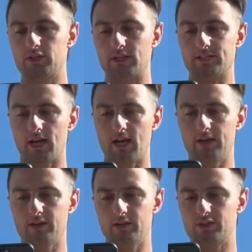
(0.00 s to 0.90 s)
check
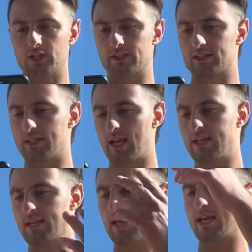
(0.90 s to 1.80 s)
tires, check the
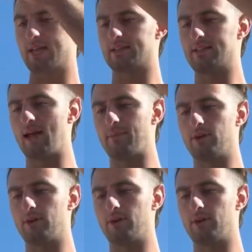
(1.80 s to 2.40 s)
side net and snap